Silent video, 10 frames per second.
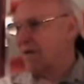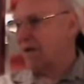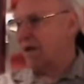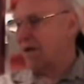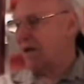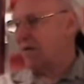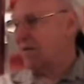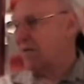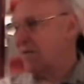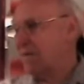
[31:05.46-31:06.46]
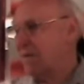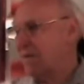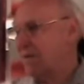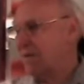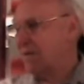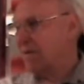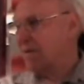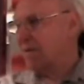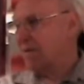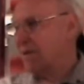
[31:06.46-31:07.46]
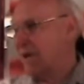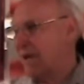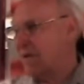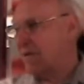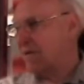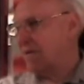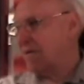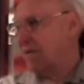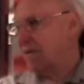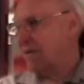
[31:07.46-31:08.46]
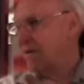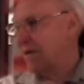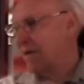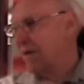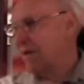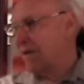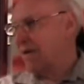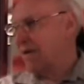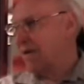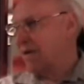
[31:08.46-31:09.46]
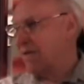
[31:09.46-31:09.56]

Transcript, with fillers: called out, not knowing mm -hmm.